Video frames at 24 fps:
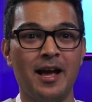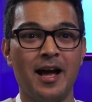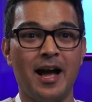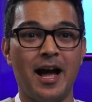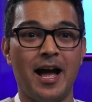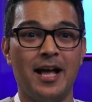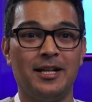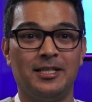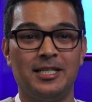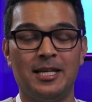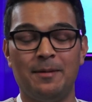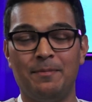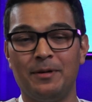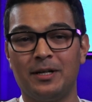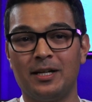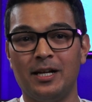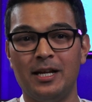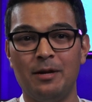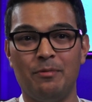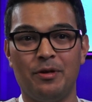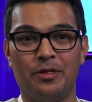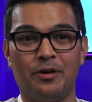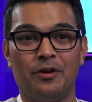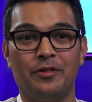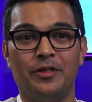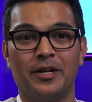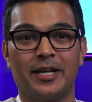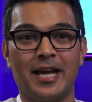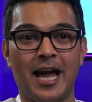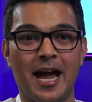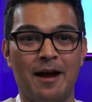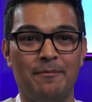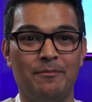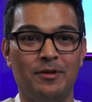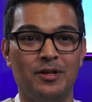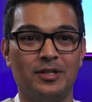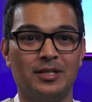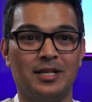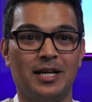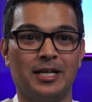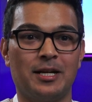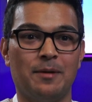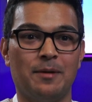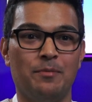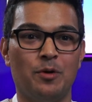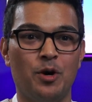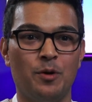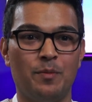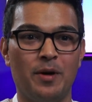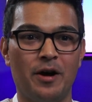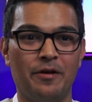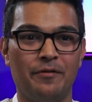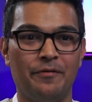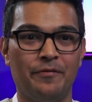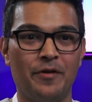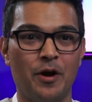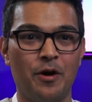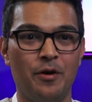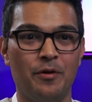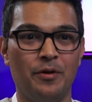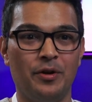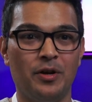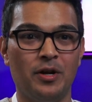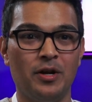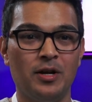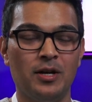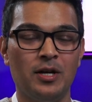And typically with other cameras like a mobile phone,